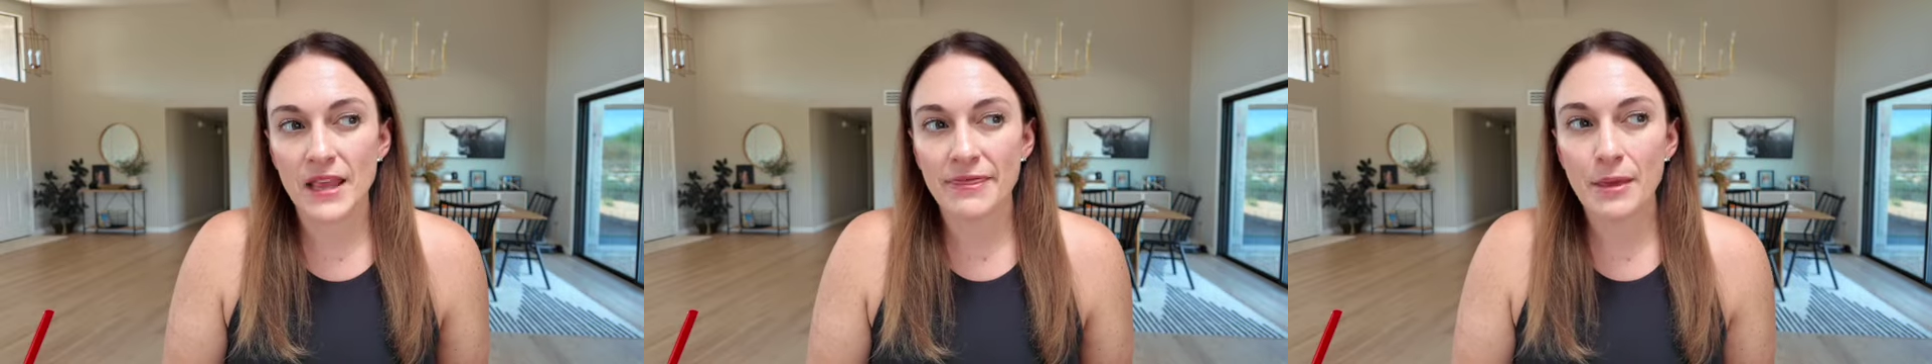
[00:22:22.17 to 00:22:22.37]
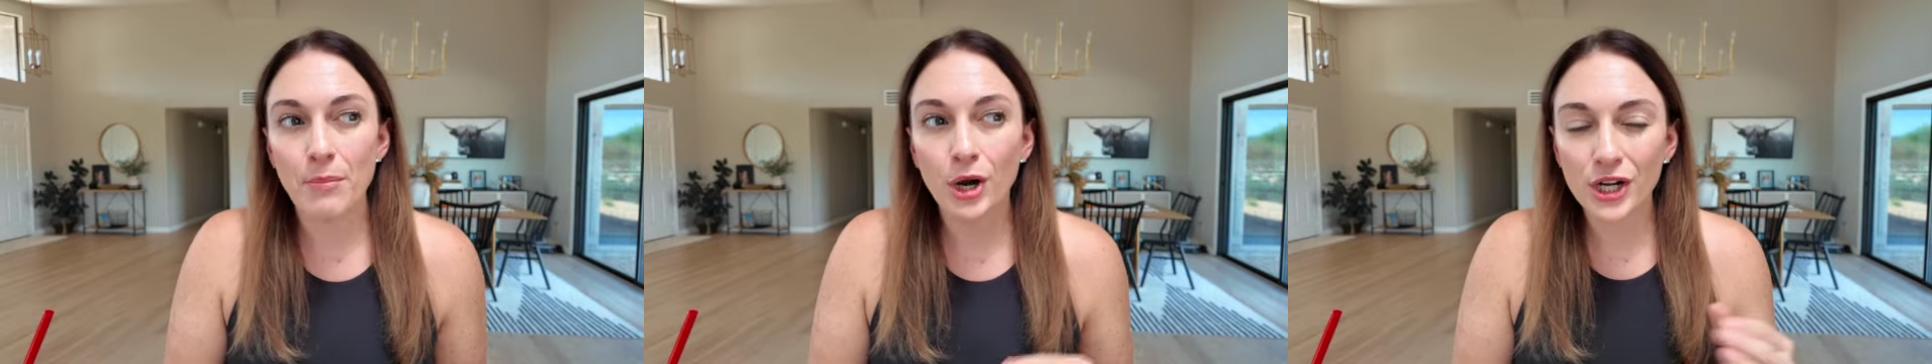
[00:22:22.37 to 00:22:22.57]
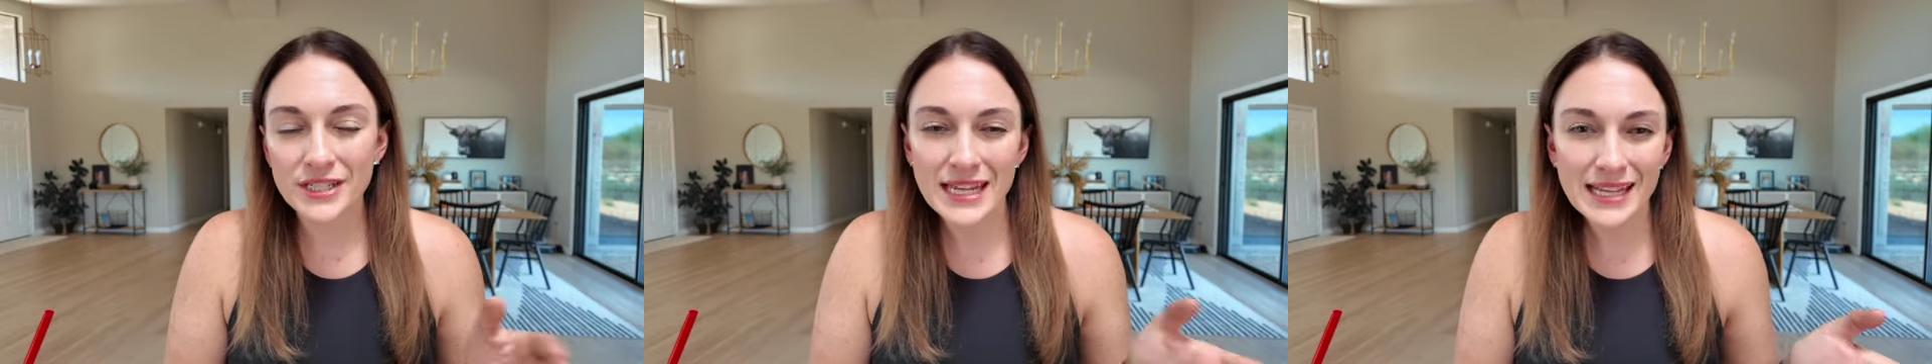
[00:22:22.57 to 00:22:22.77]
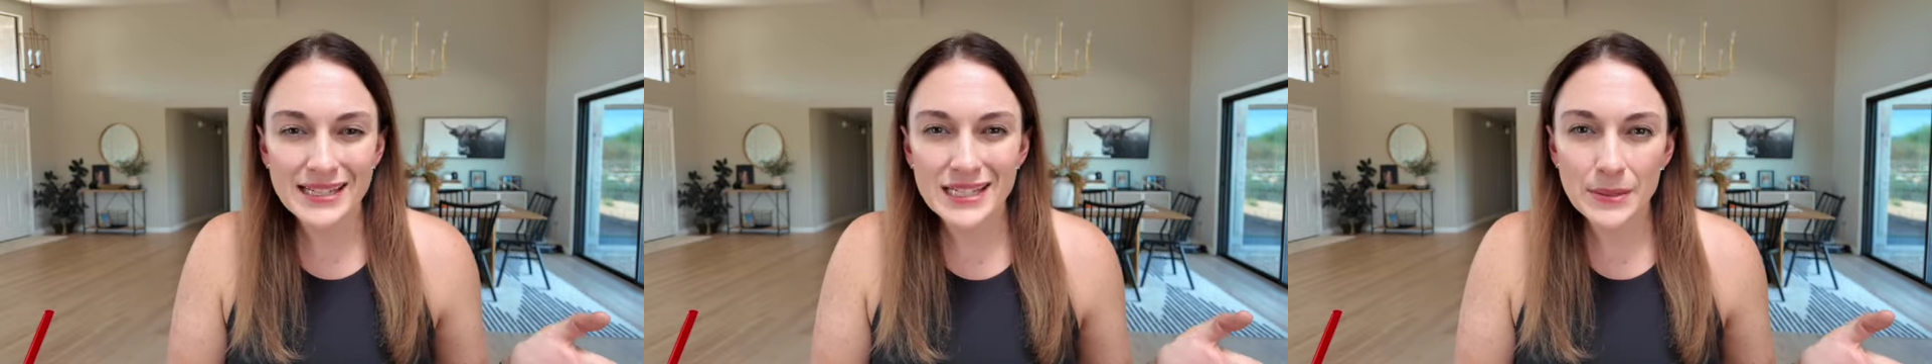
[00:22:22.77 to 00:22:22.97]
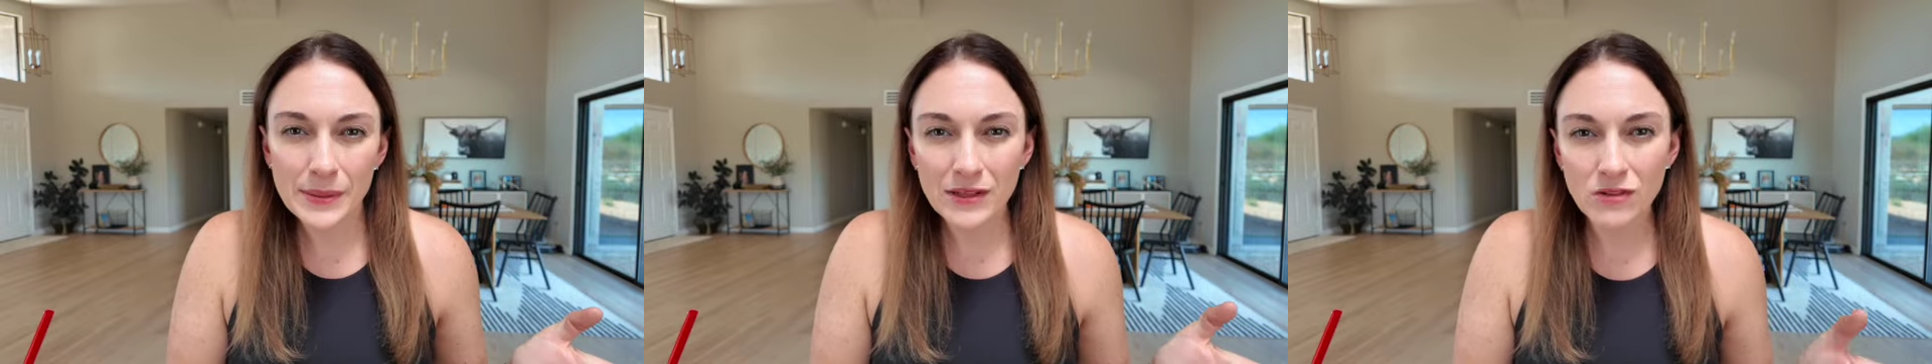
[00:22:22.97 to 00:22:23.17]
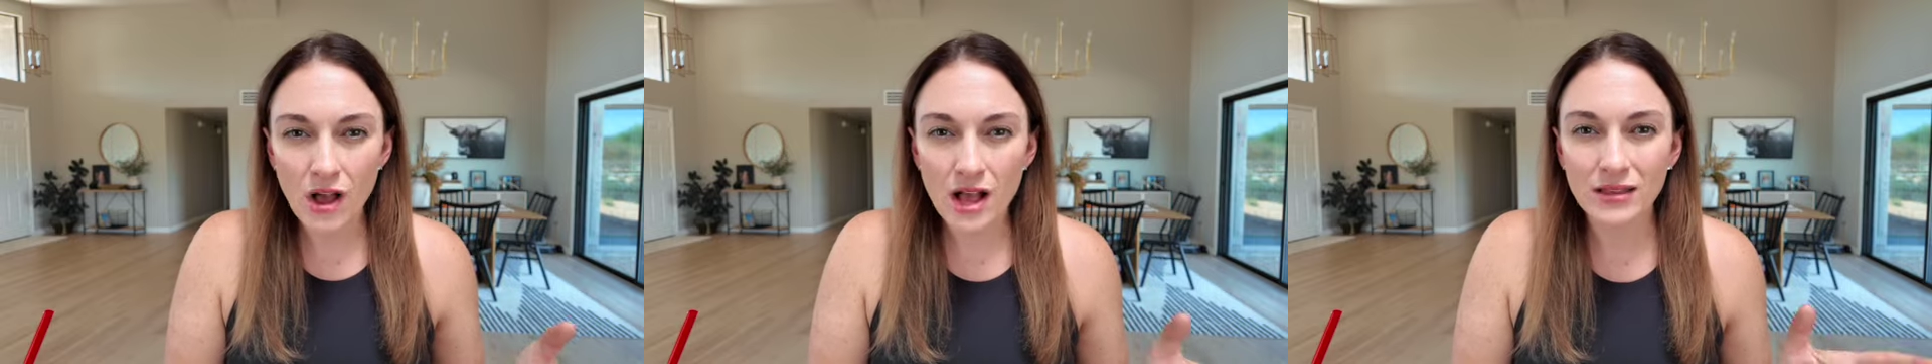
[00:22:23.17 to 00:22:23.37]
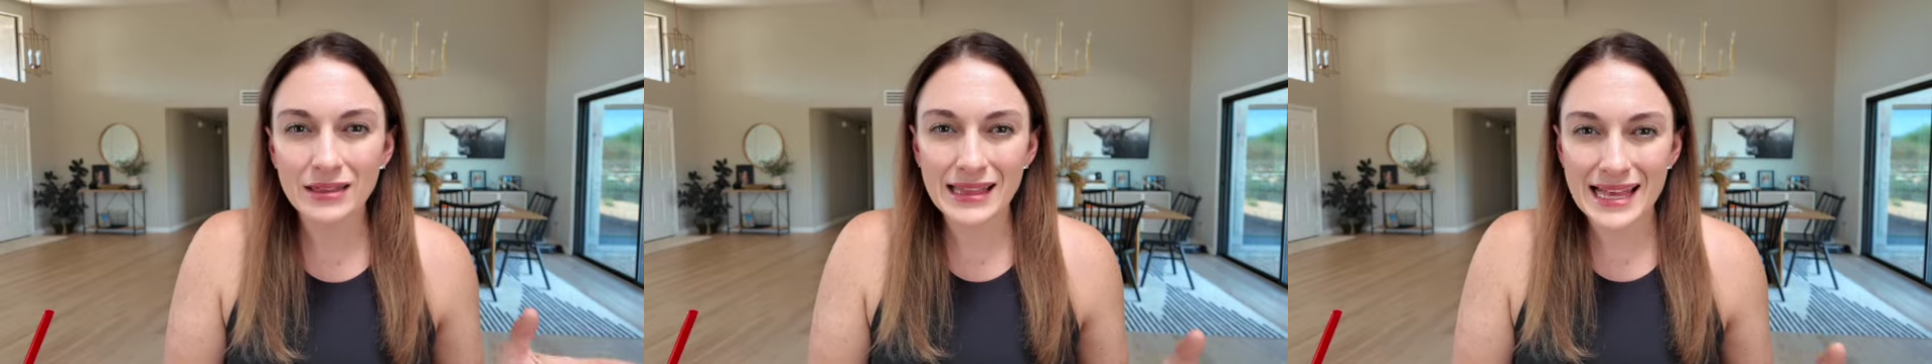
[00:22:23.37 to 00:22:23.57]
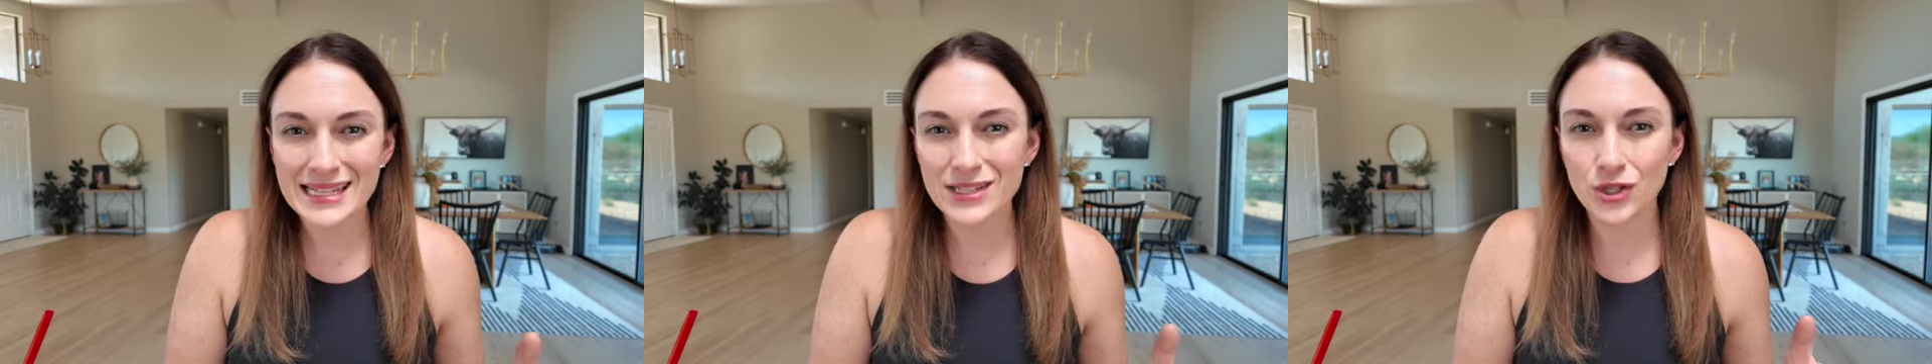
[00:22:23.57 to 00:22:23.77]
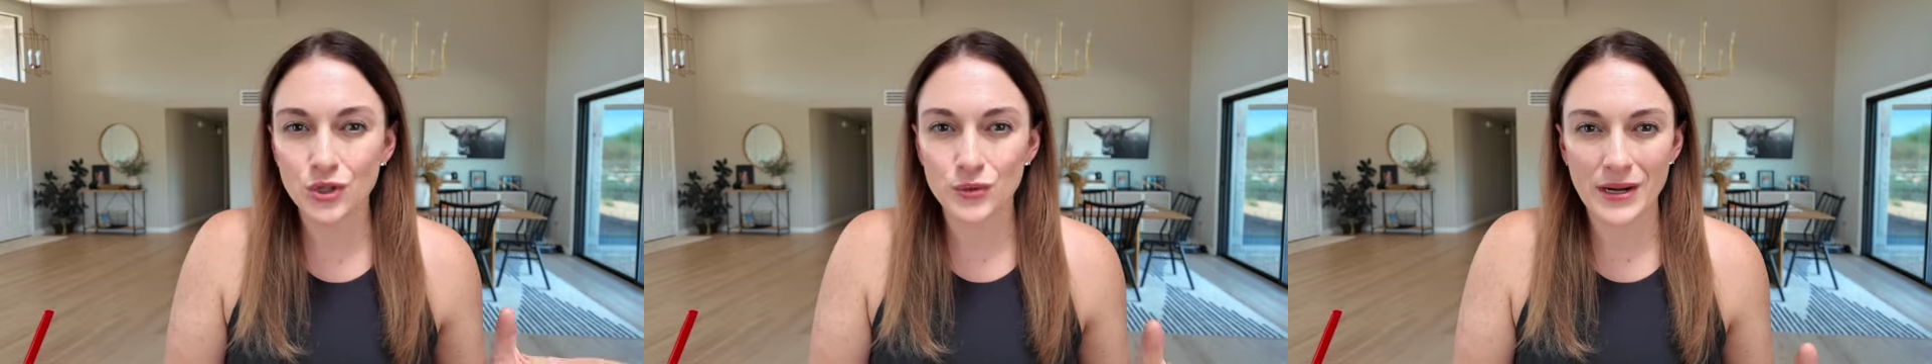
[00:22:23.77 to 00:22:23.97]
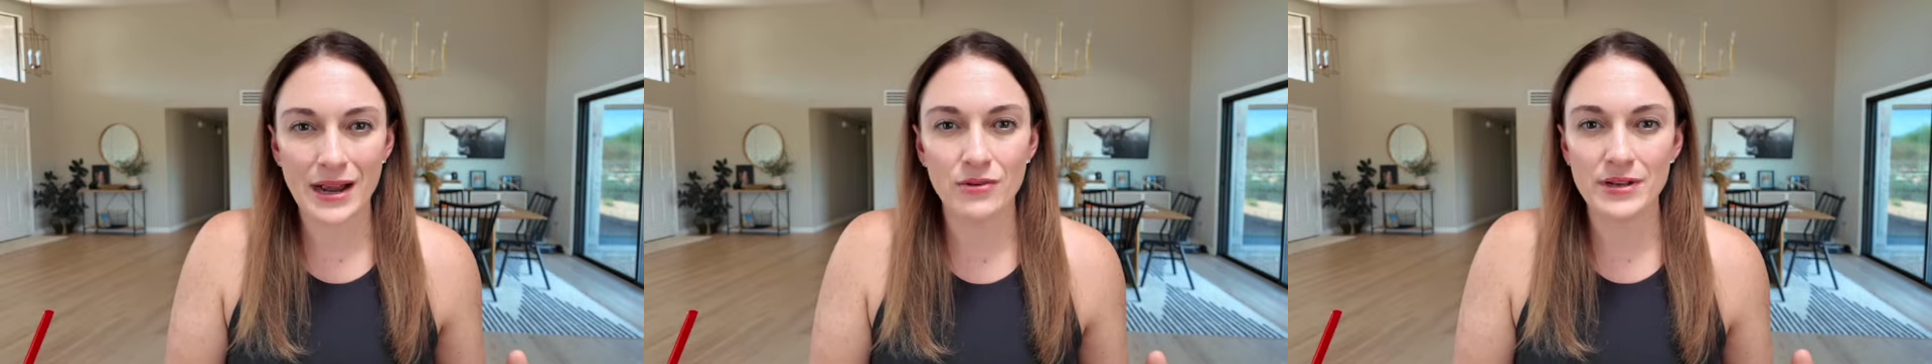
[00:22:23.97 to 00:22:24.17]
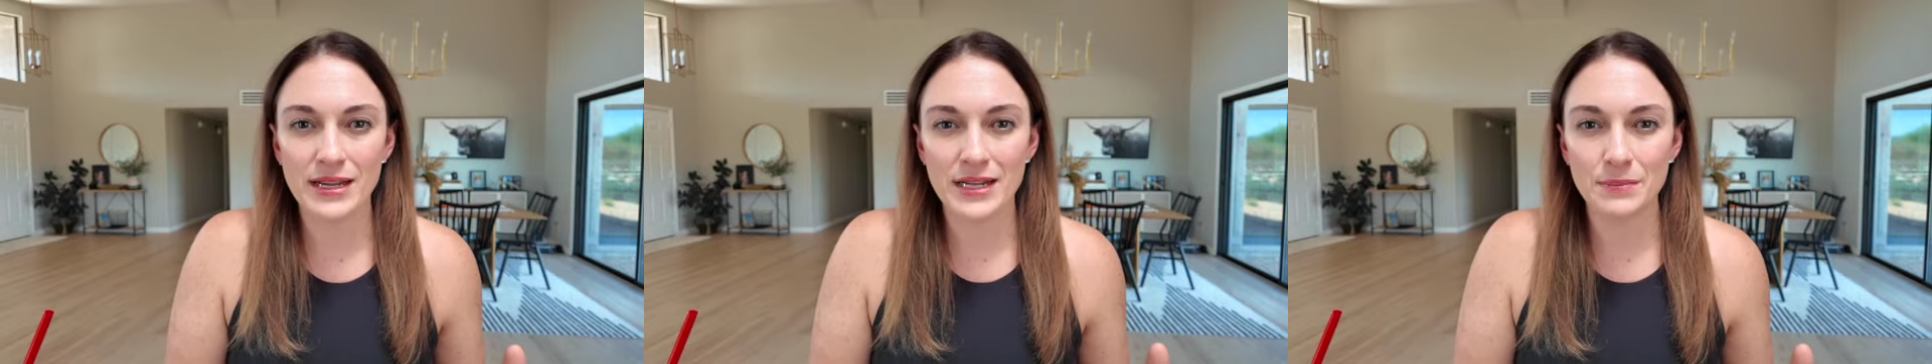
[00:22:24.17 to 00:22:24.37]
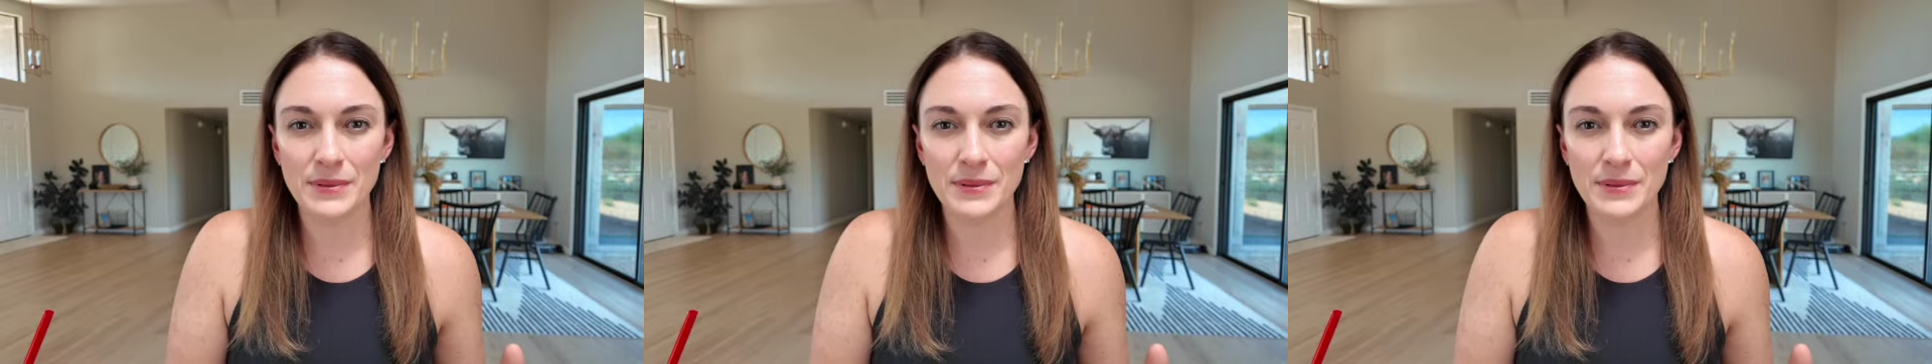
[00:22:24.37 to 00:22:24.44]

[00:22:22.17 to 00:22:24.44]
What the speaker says: the park tends to be a lot less crowded,